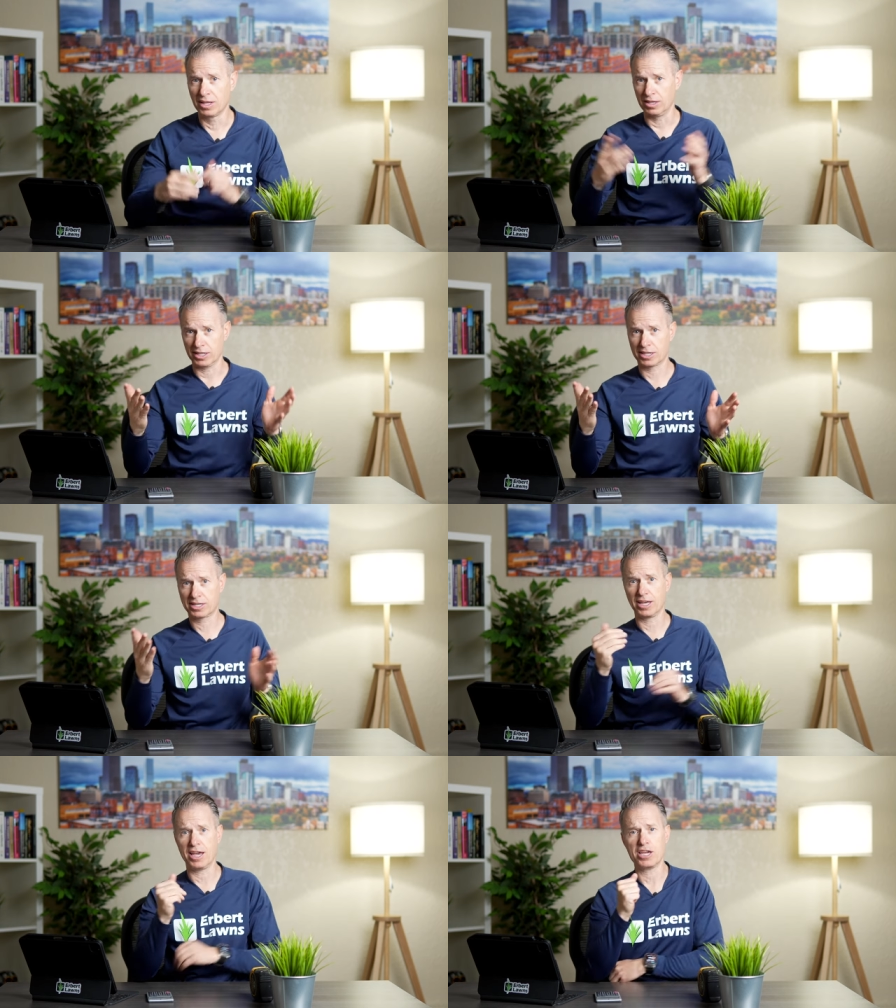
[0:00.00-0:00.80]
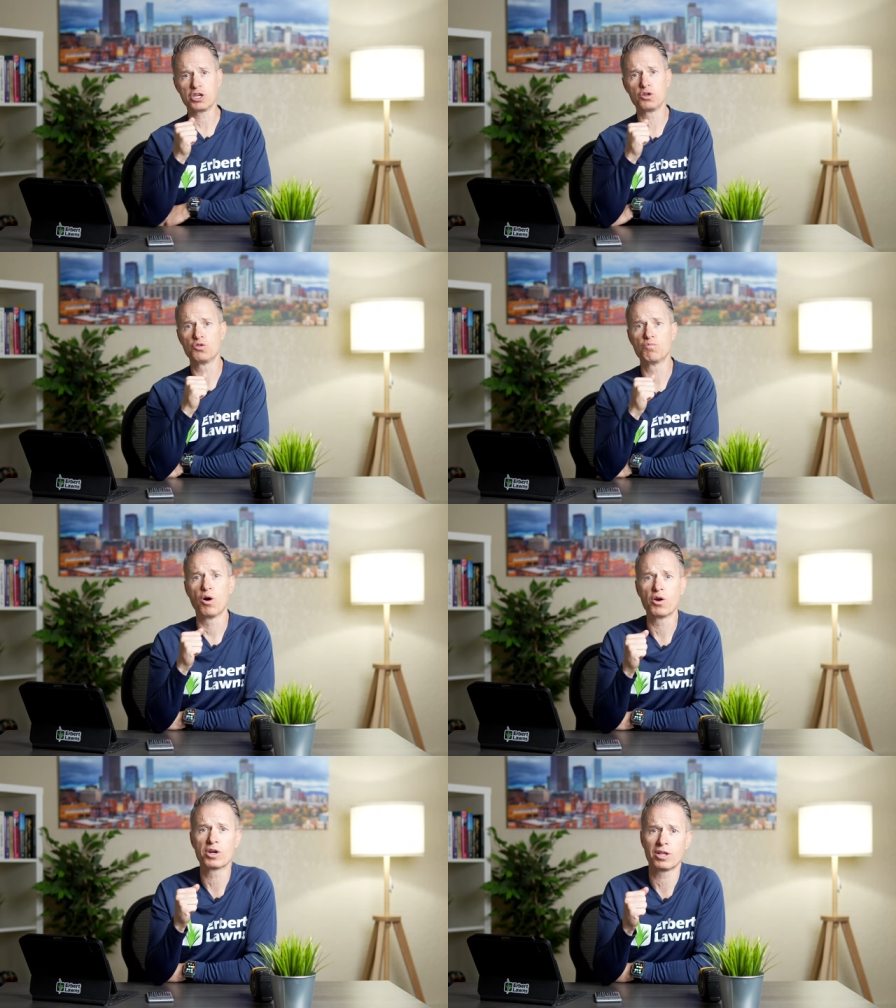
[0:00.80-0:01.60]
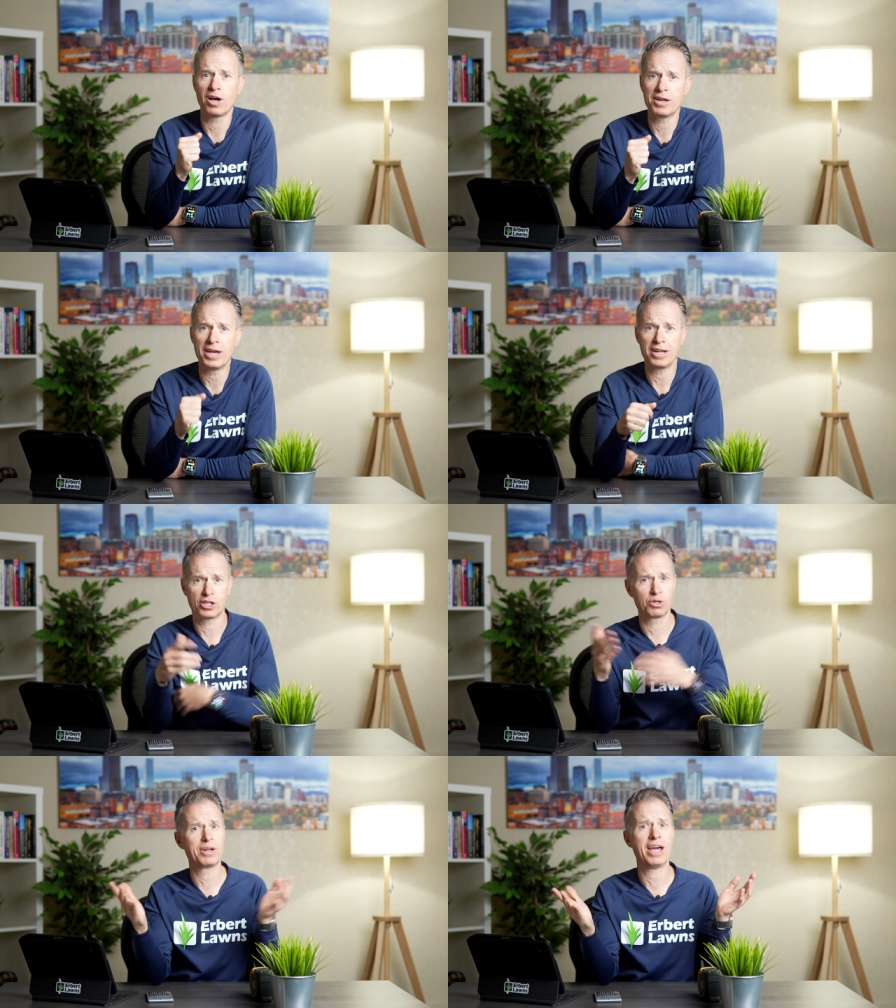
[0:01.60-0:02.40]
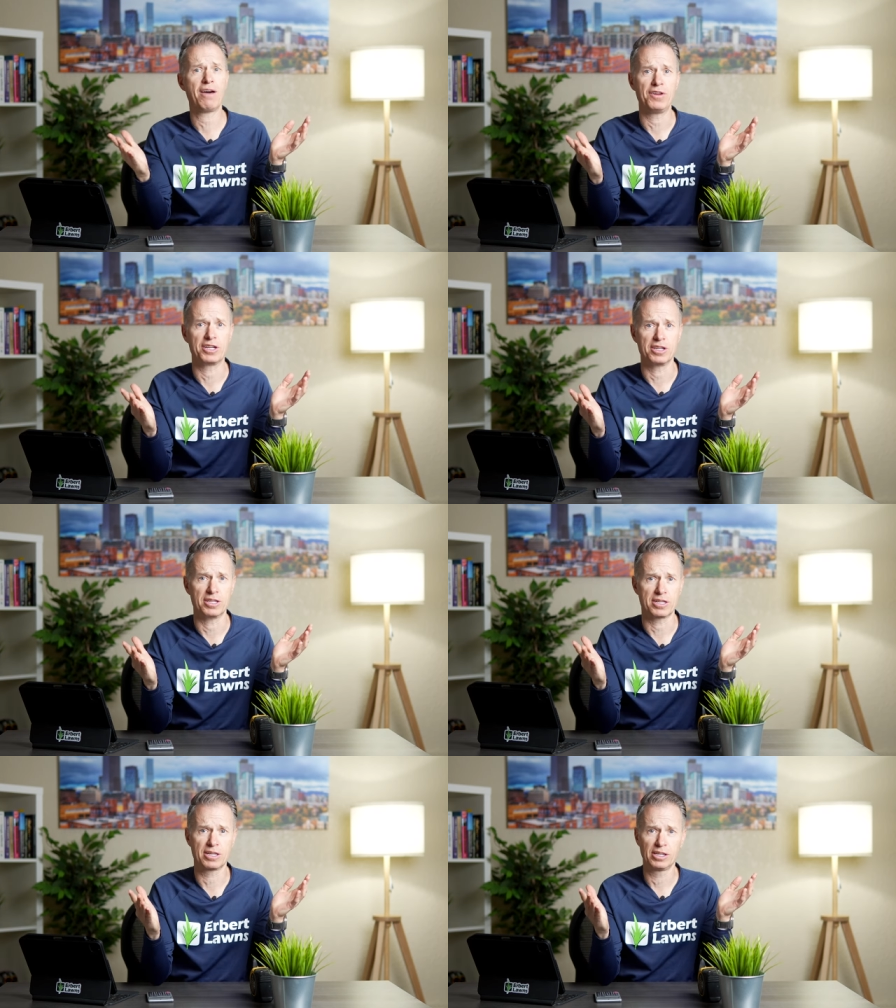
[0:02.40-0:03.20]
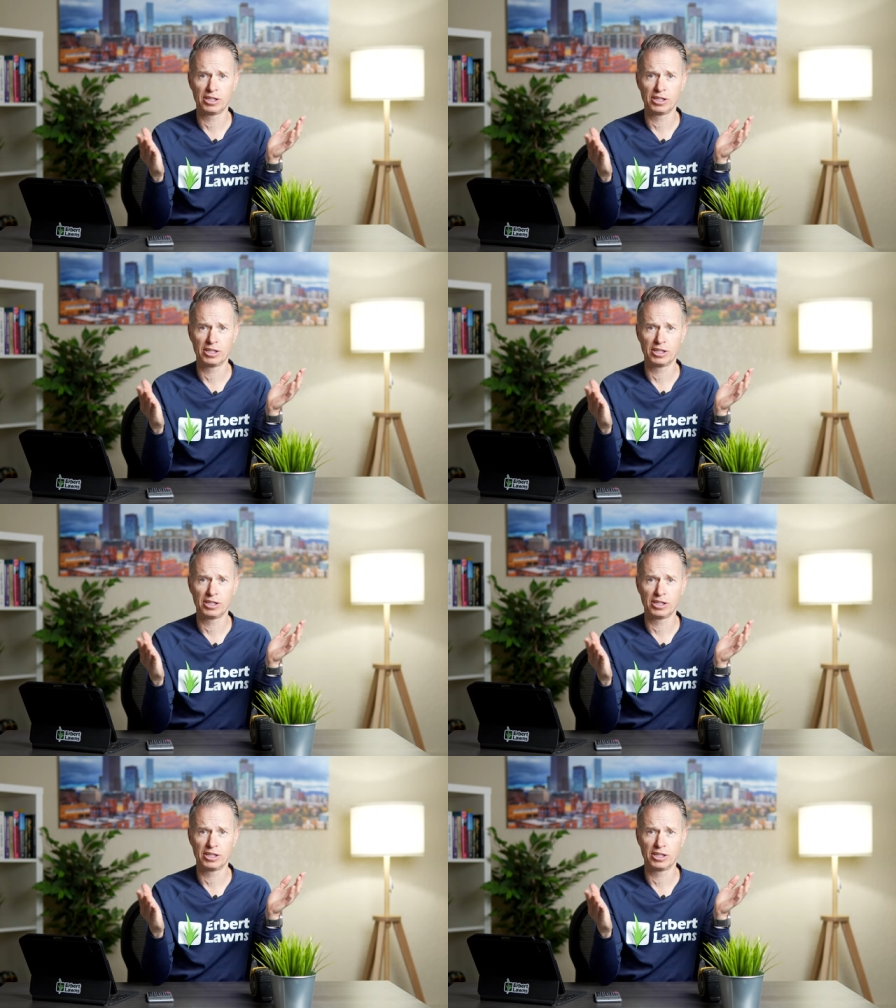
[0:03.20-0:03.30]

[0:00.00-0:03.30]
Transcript: Let's say you mow your lawn at two and a half inches.